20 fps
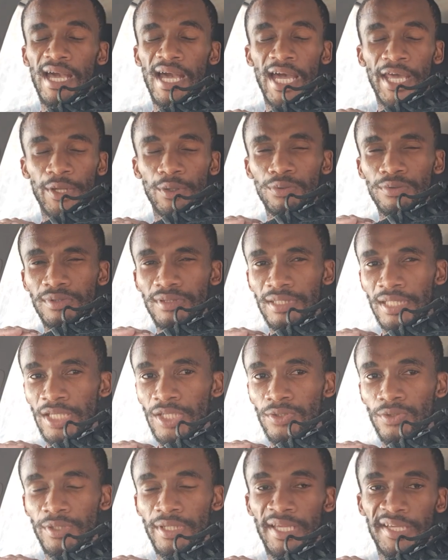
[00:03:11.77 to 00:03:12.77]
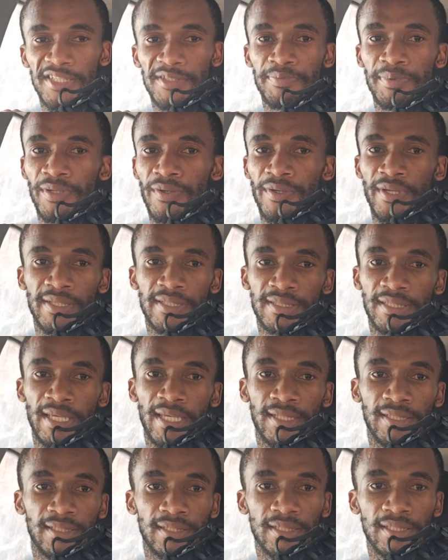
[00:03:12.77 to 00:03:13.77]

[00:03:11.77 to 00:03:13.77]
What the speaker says: I don't think you'd experience that.